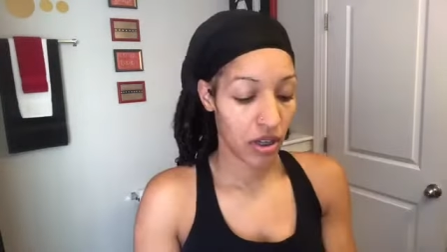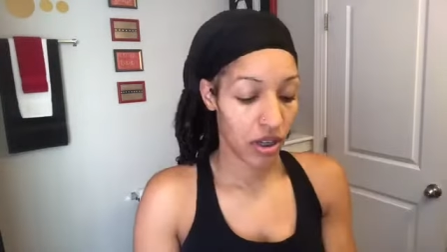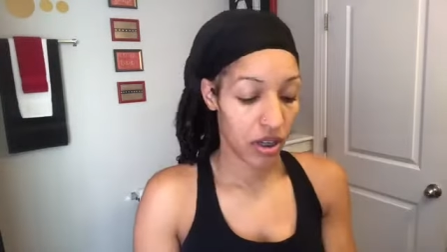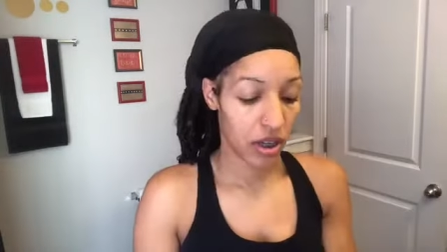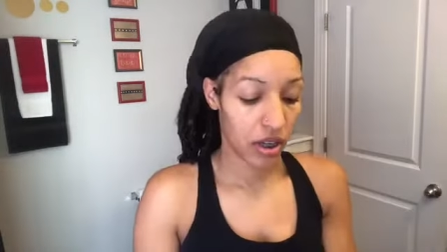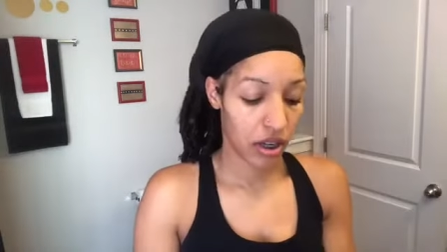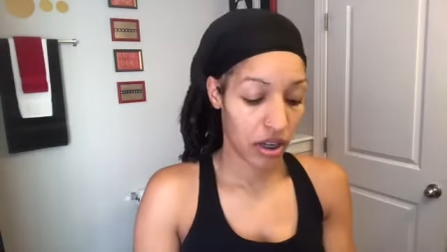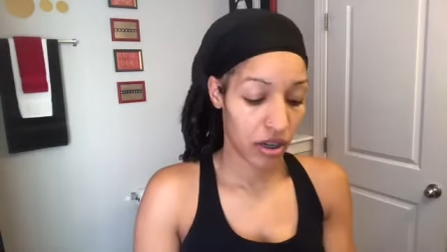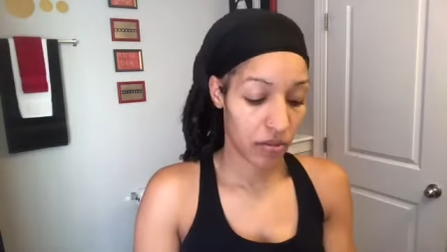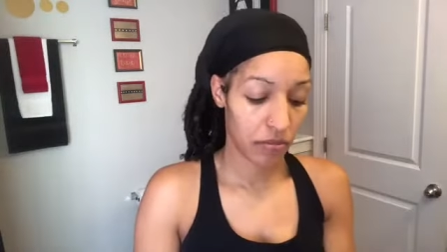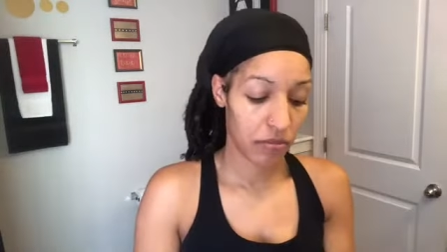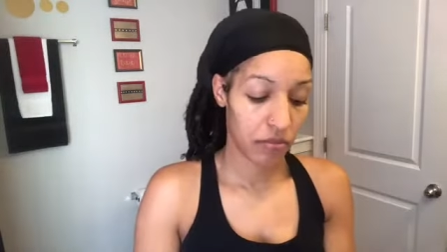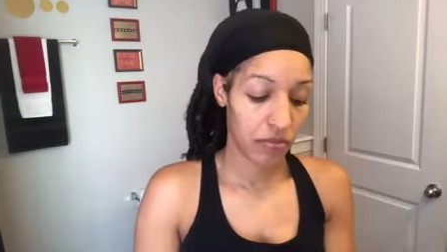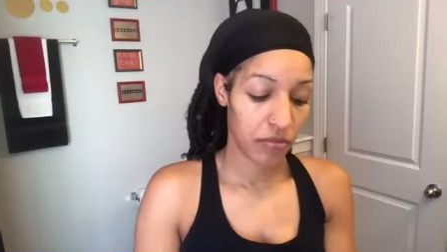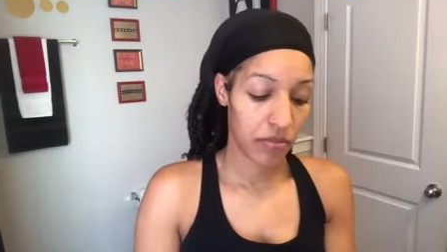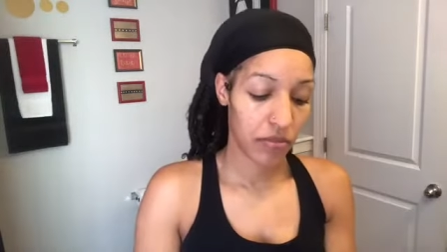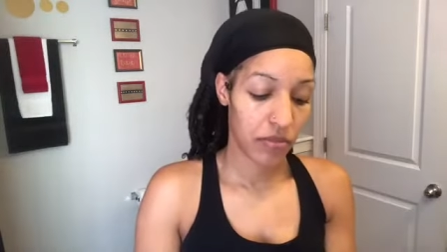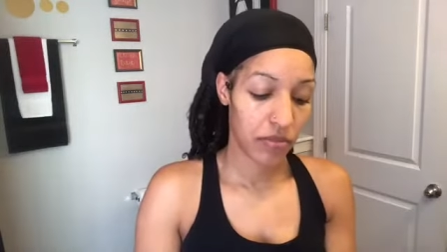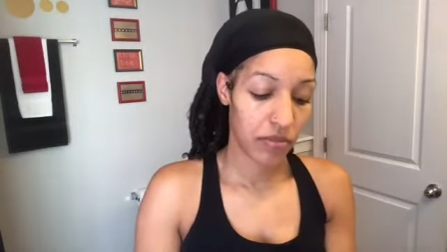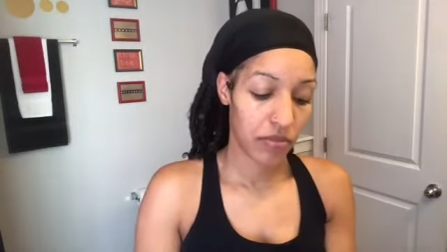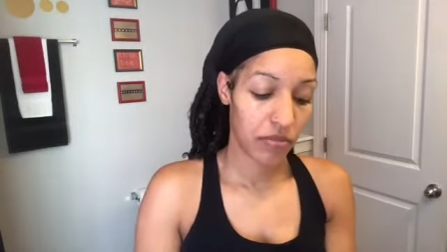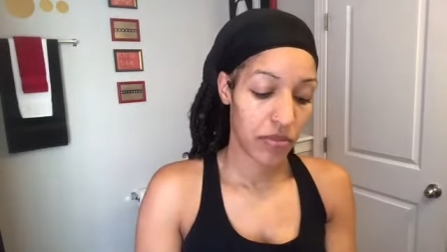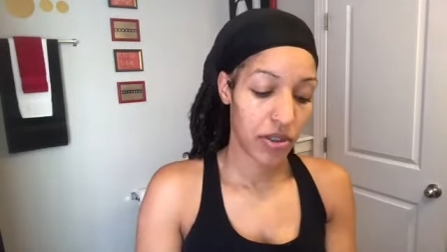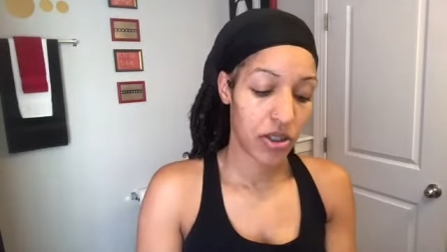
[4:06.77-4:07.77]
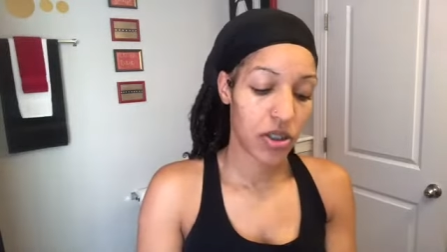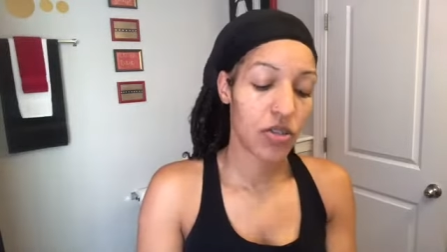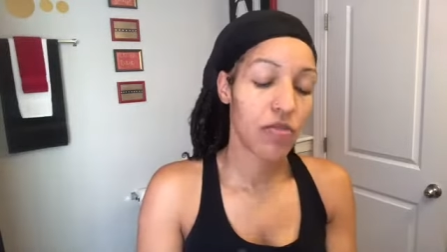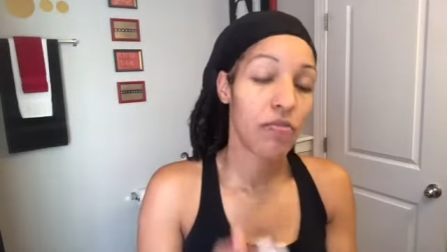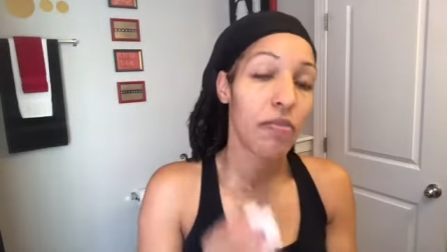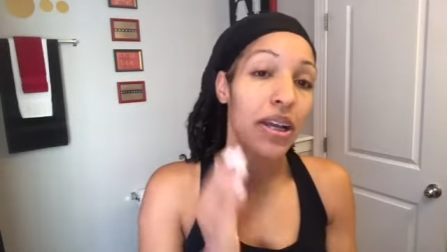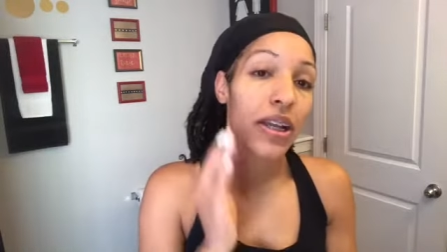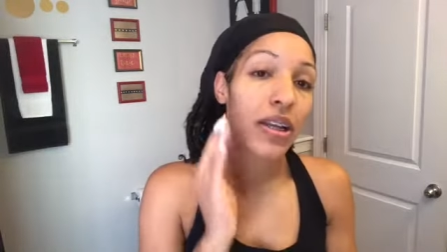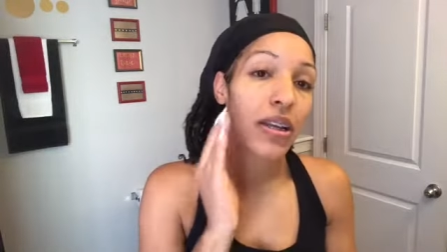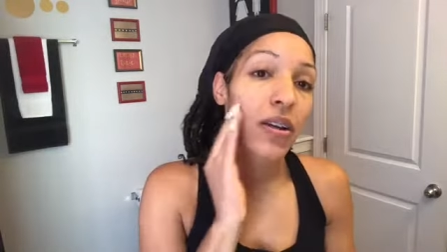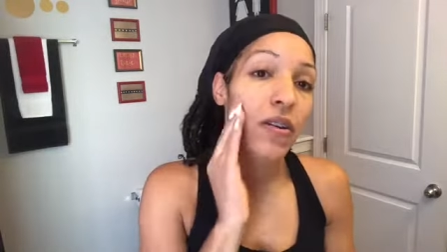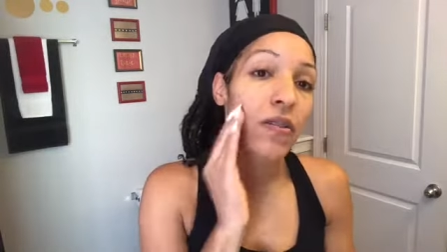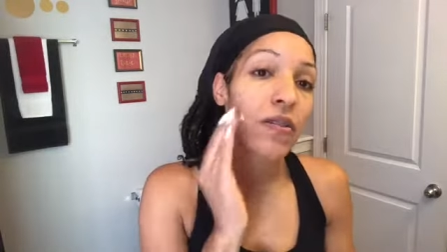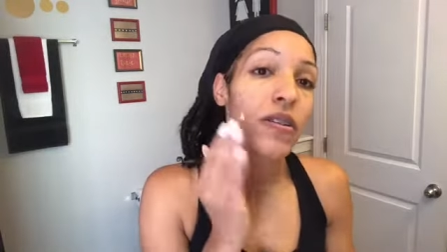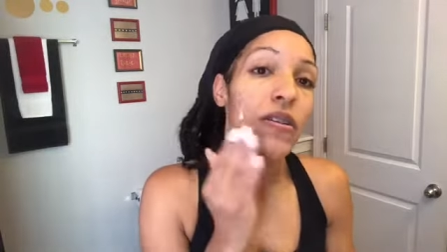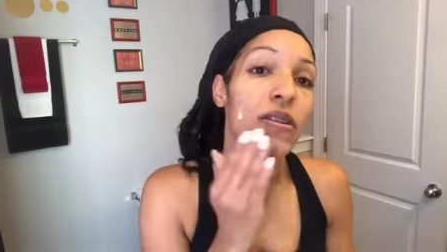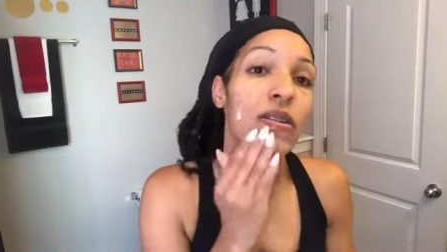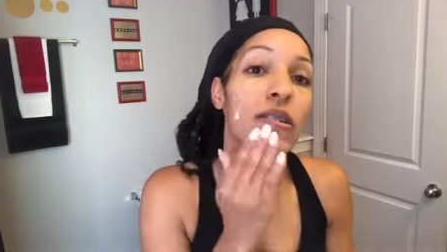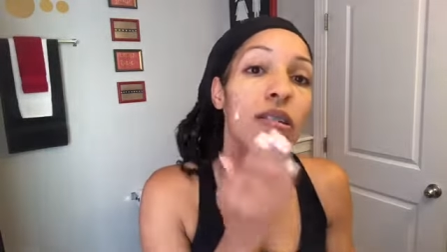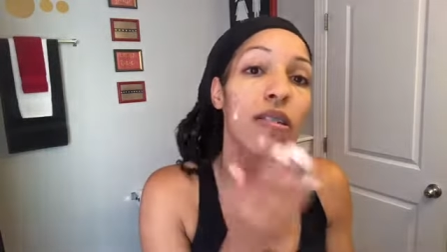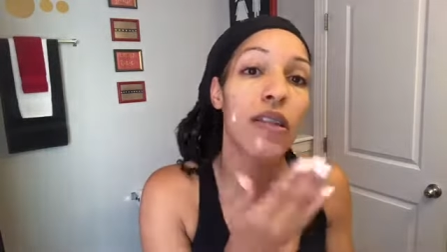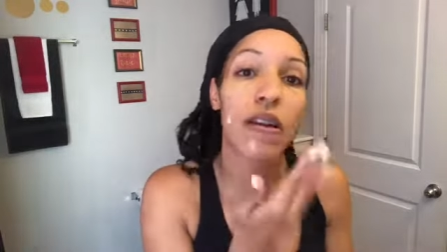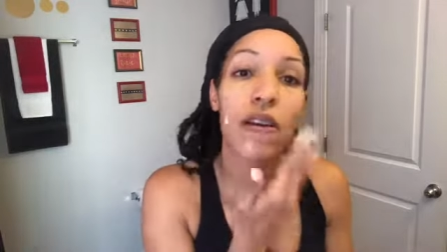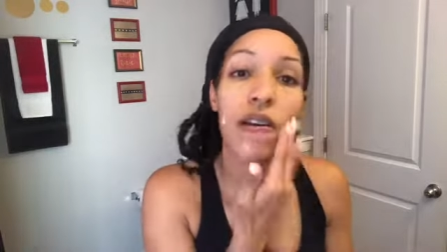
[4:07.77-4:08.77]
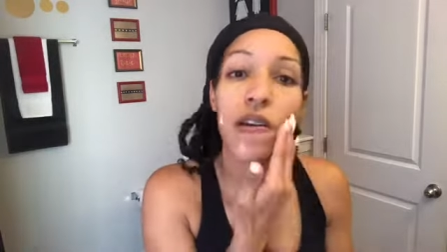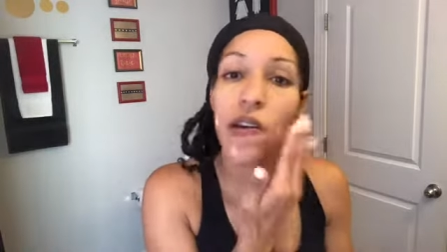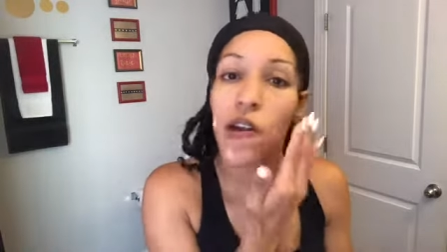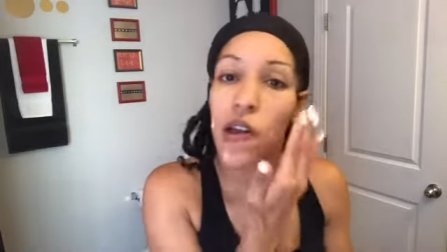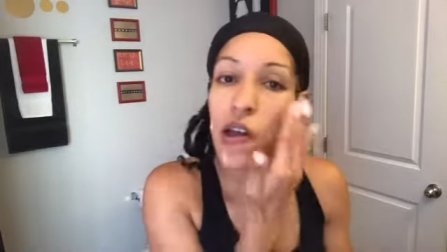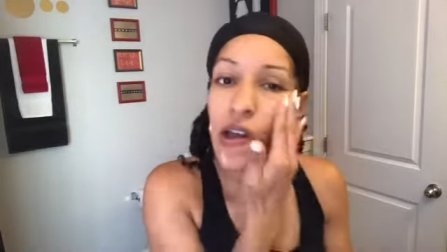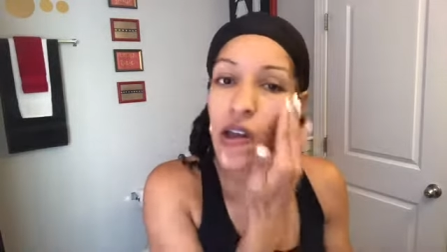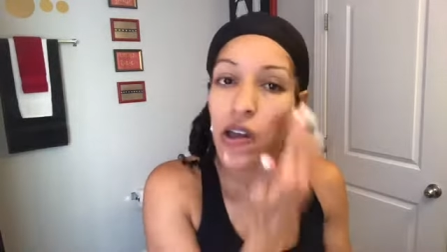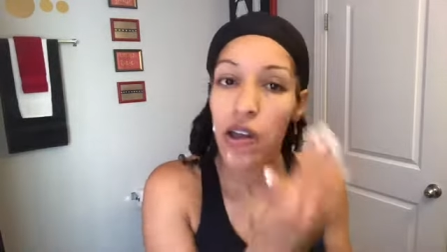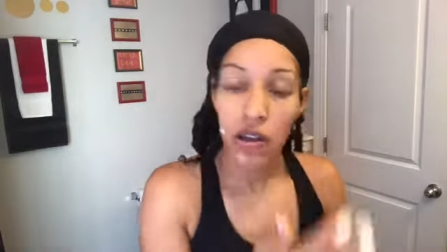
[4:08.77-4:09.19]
Um, but you may notice that